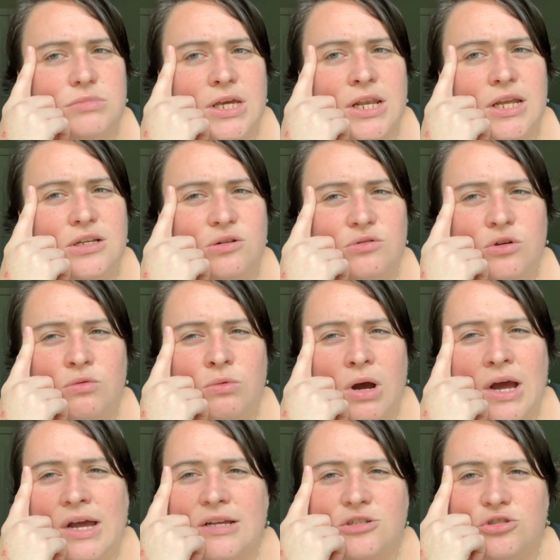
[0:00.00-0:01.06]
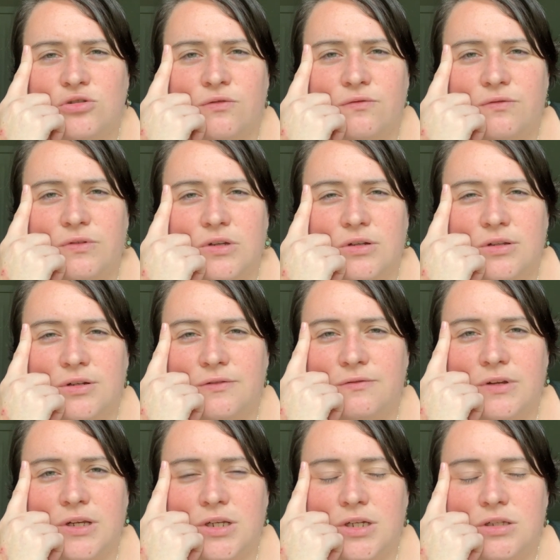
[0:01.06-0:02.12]
and I don't know why, I just don't feel an
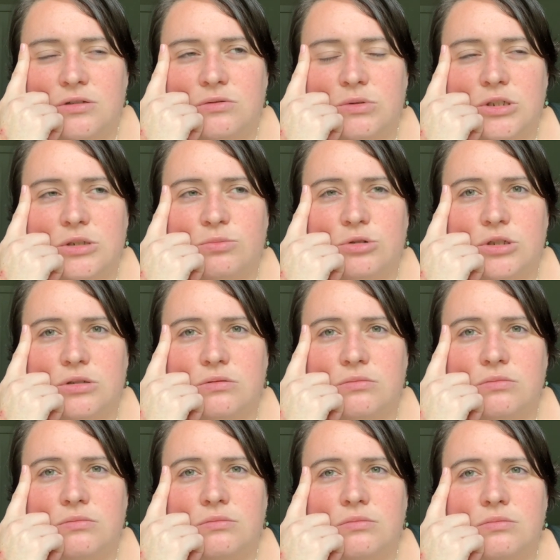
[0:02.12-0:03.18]
affinity to Egyptian